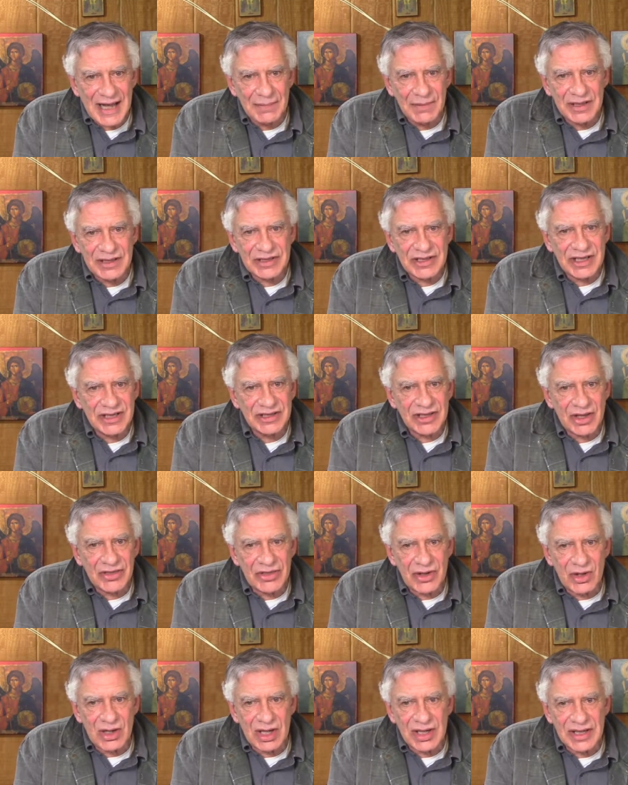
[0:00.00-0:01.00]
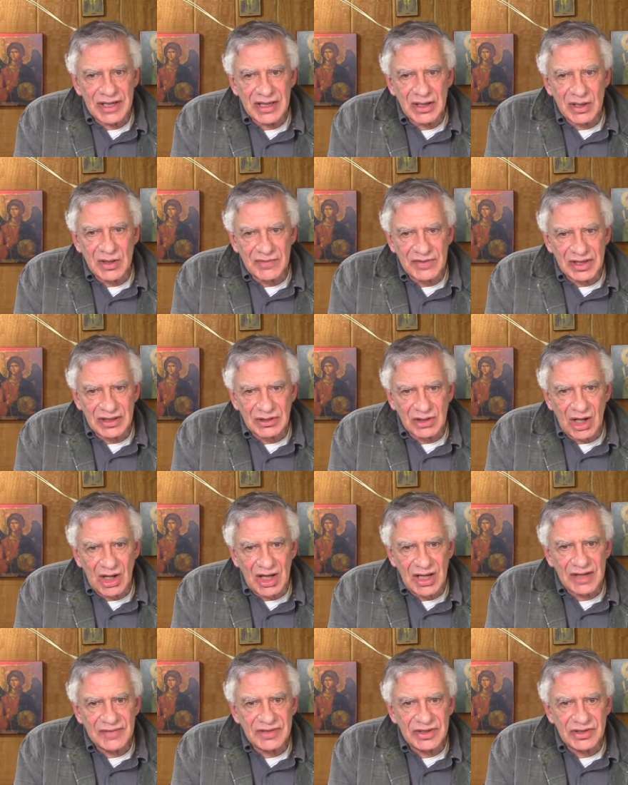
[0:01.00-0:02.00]
established his authority over the
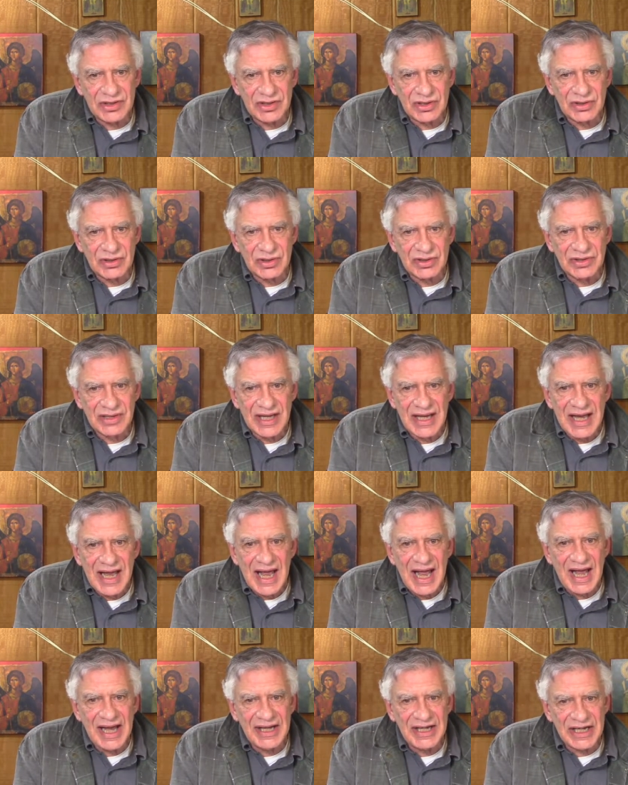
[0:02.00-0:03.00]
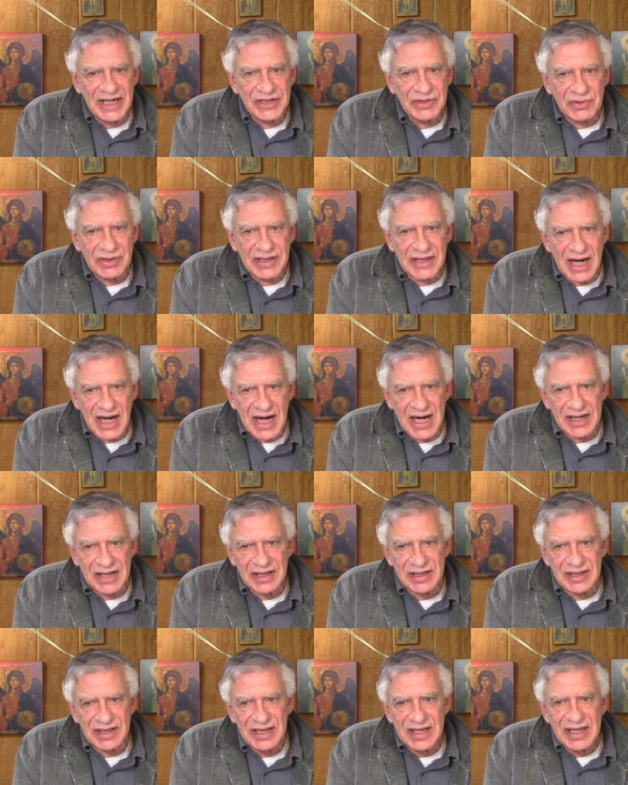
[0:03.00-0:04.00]
law of the Jews and
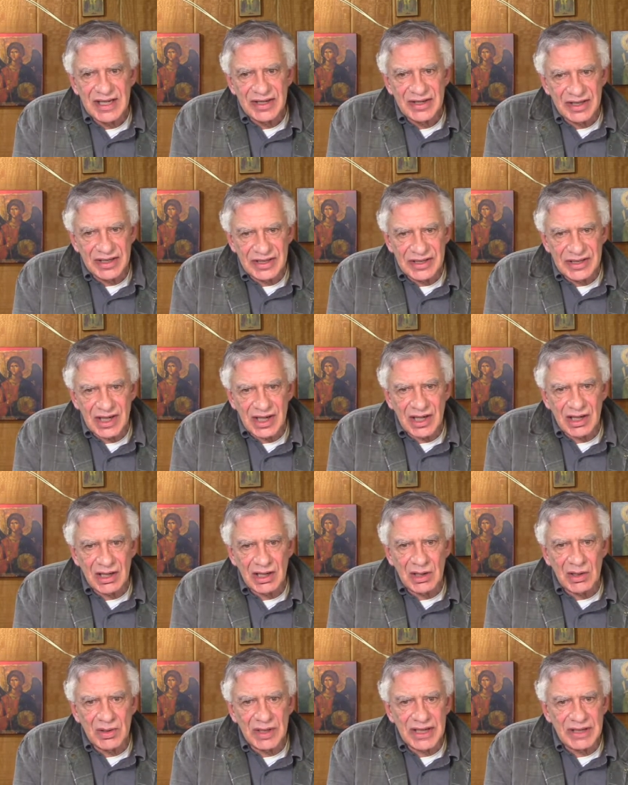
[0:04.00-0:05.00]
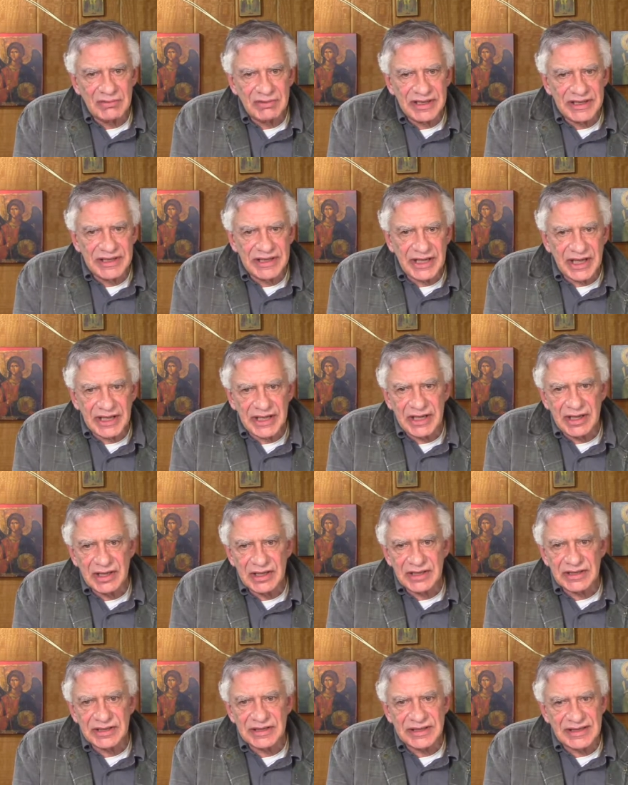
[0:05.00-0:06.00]
disregarded the narrow and
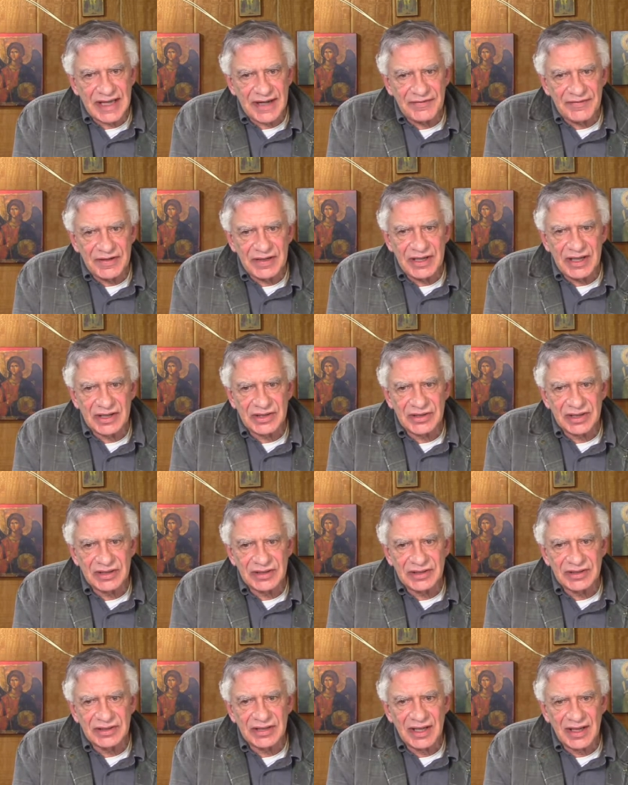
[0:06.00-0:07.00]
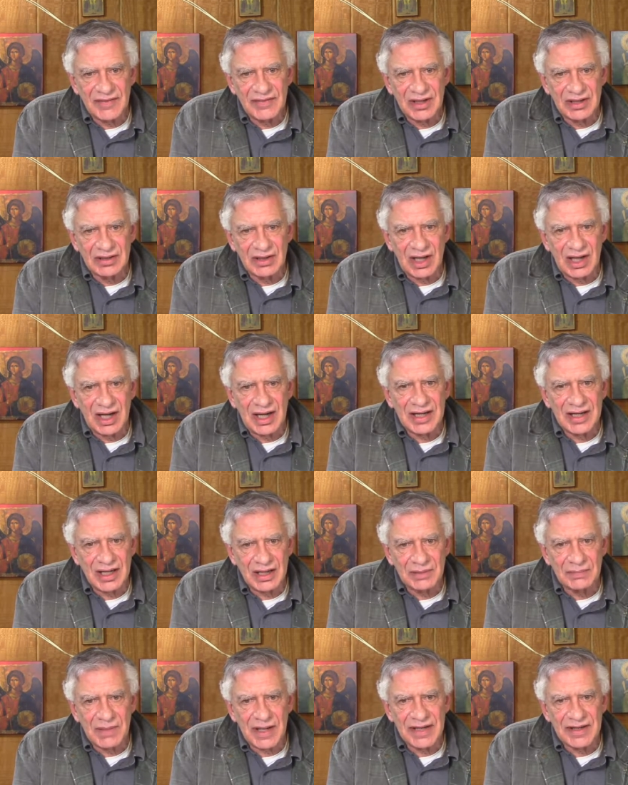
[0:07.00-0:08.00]
ridiculous definitions of the
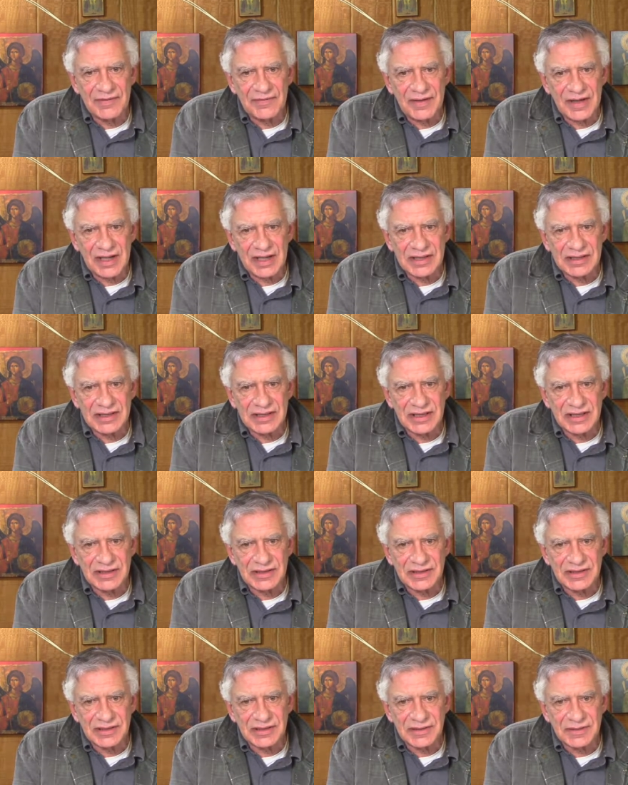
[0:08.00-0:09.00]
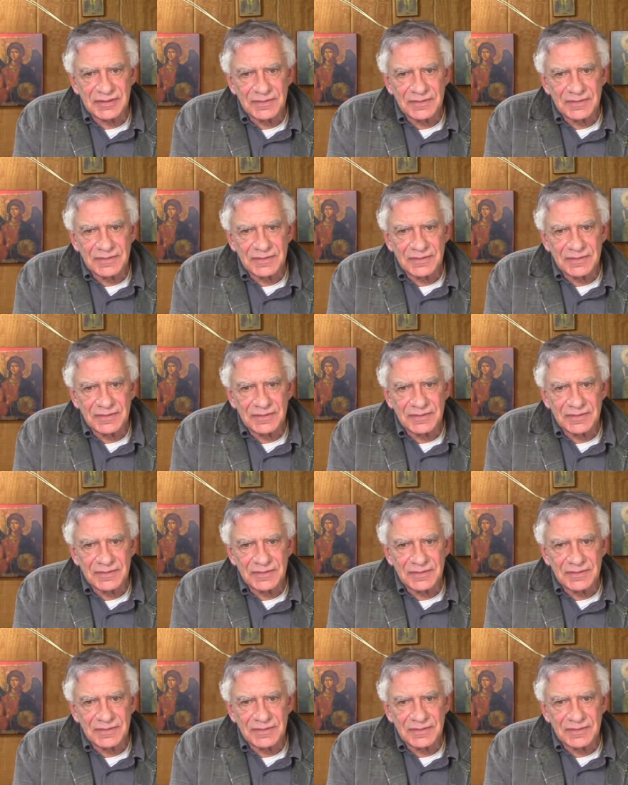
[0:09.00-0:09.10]
law held by the Pharisees.